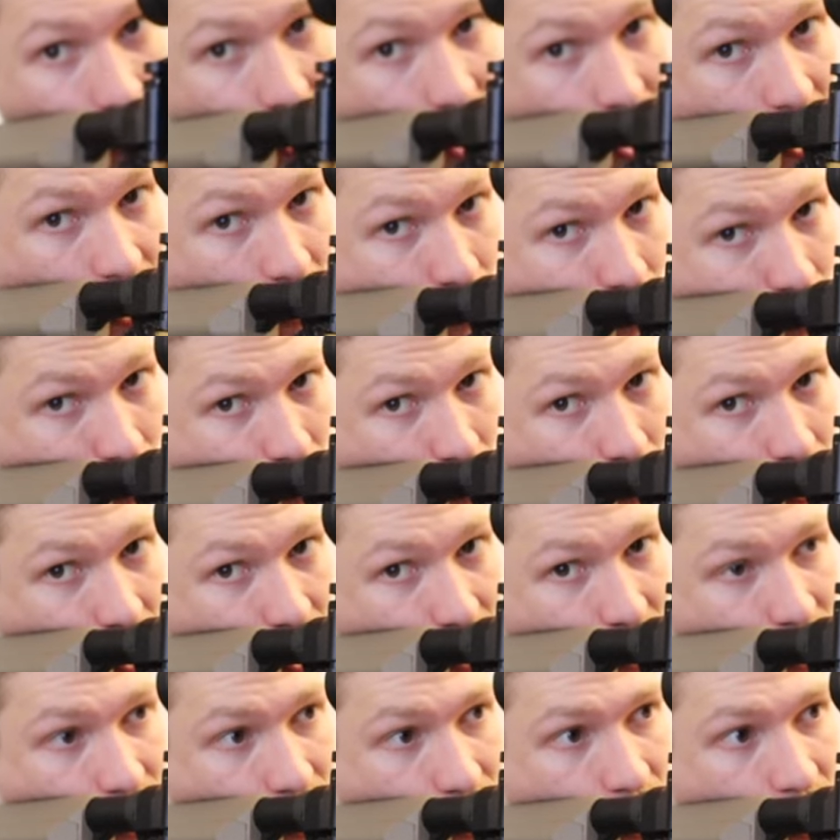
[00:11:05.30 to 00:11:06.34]
here, so you
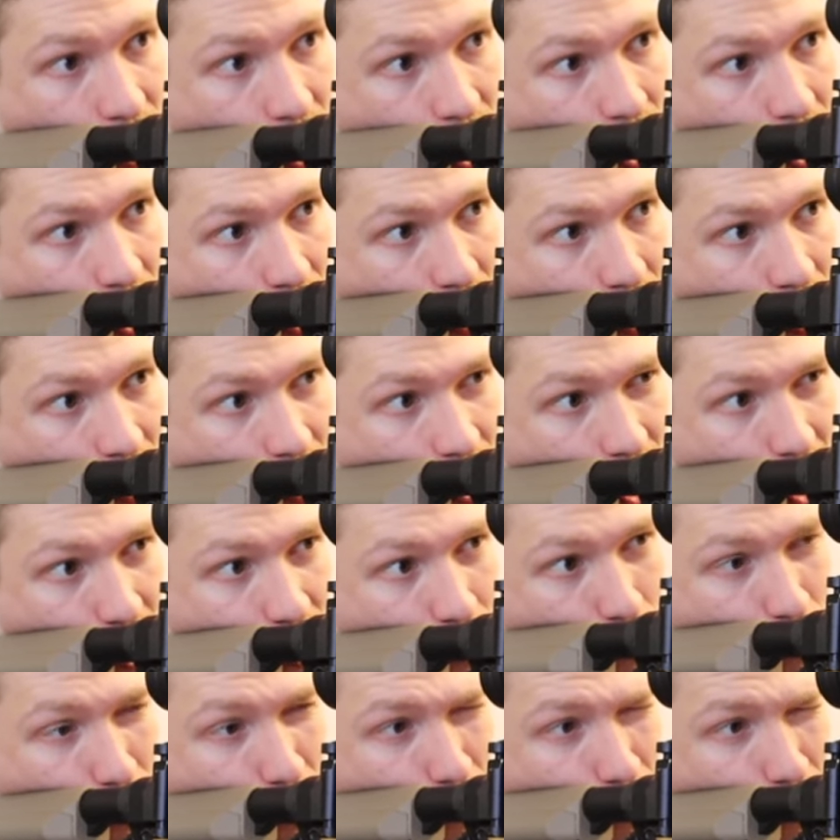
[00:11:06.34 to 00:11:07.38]
guys can see
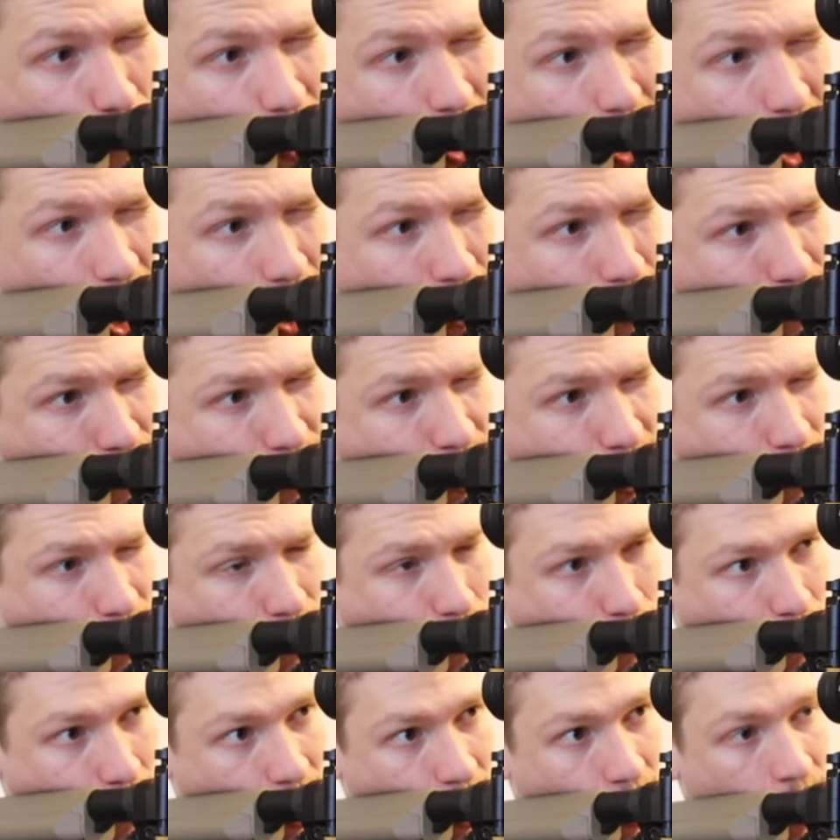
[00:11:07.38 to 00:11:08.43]
that's where my iron sights
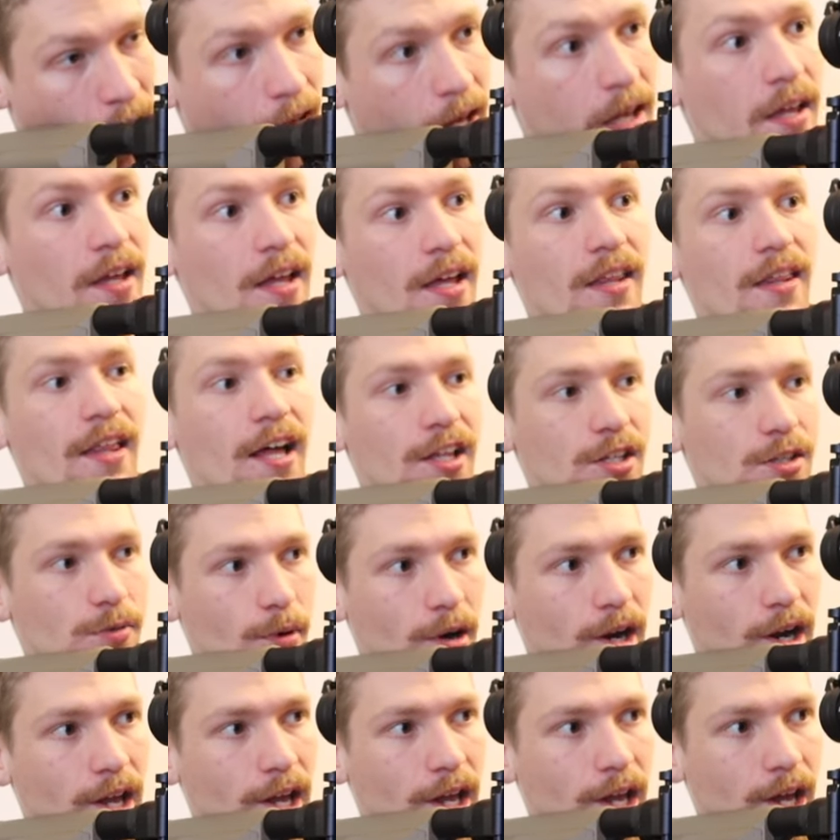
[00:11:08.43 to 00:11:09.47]
would be. That's
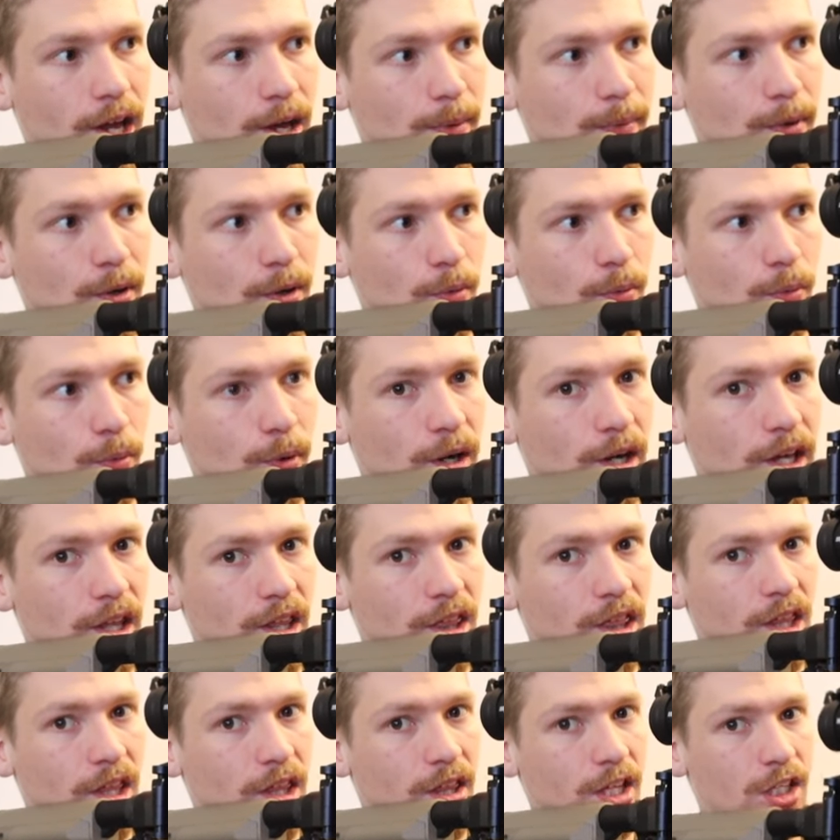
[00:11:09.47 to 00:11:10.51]
where I am
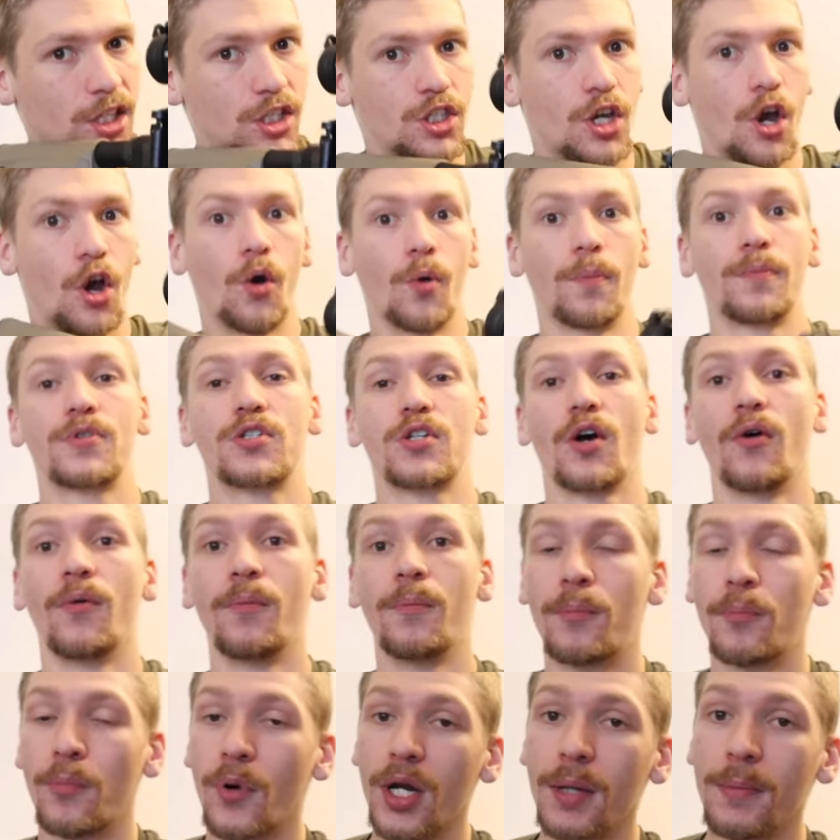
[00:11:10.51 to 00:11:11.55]
with the scope. So
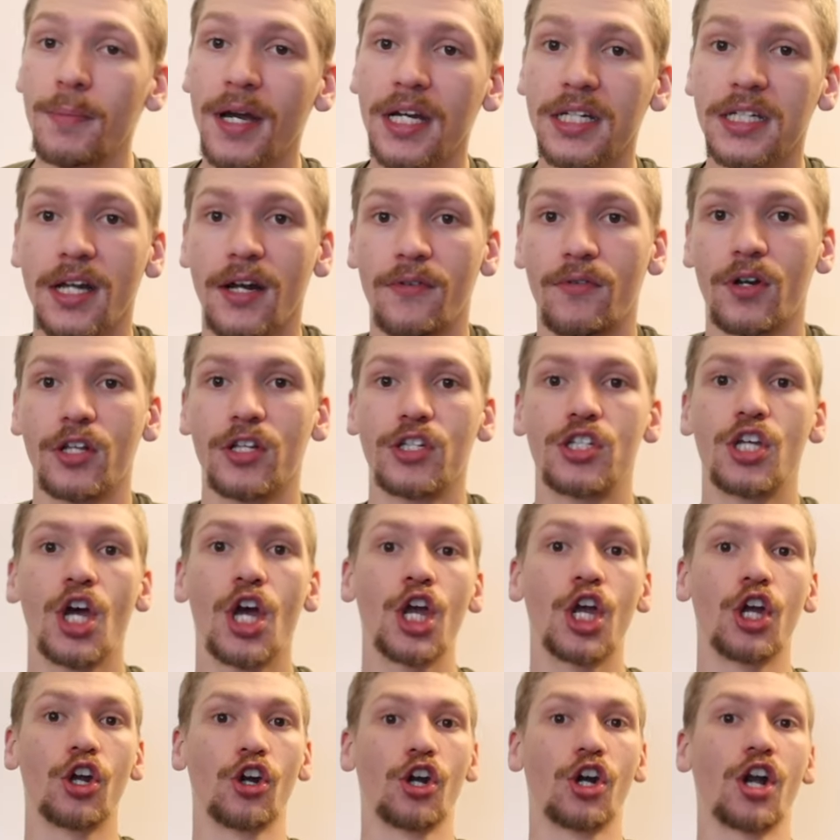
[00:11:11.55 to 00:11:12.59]
pretty big difference.
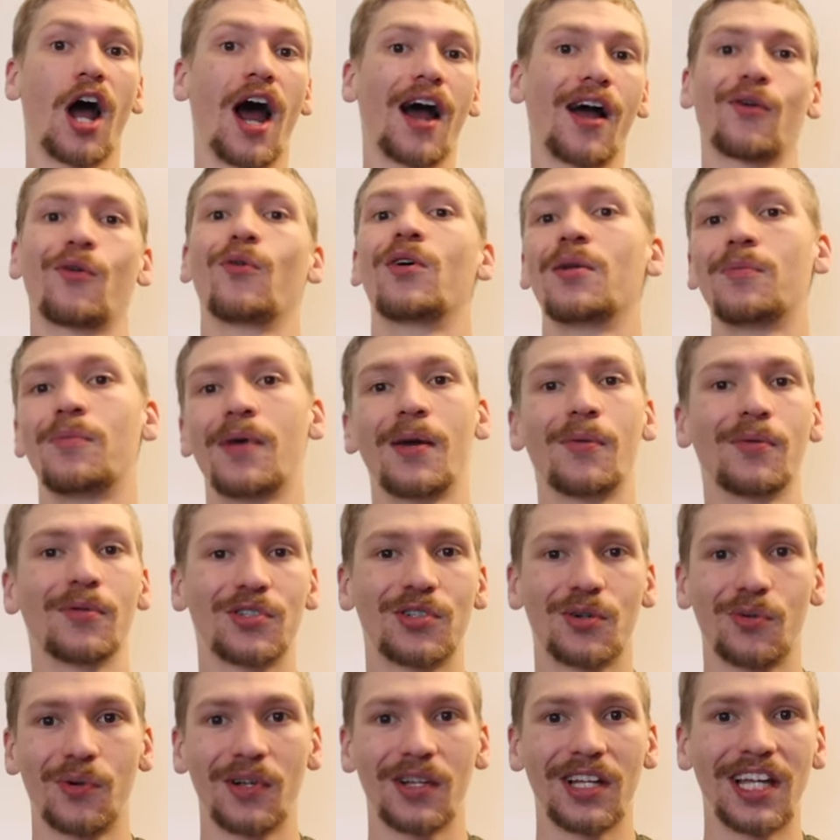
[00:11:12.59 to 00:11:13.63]
You're not going to be able
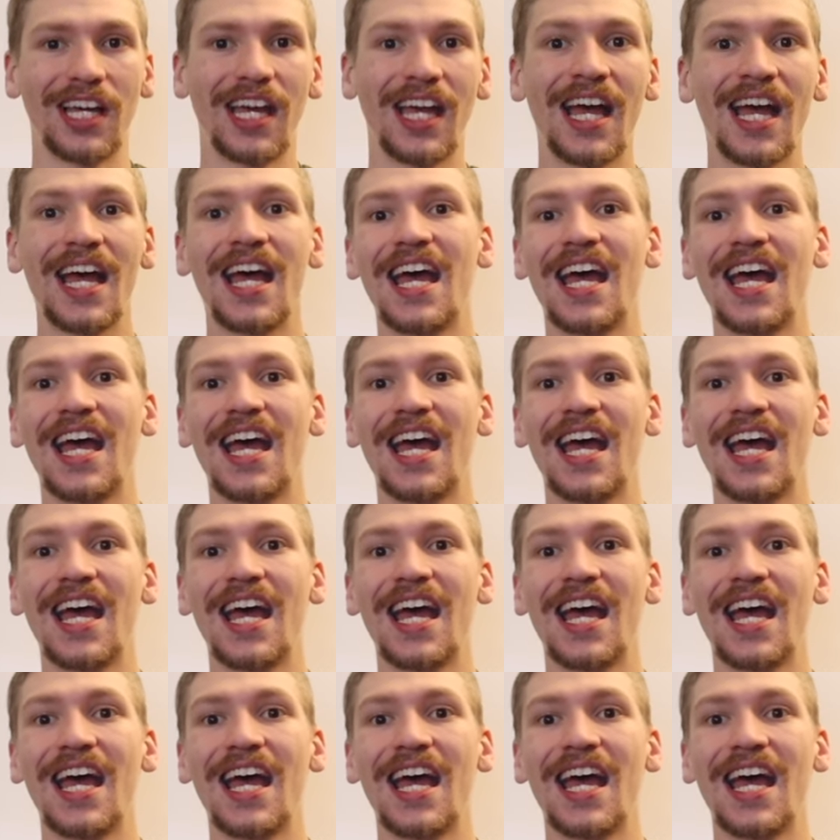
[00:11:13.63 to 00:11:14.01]
to really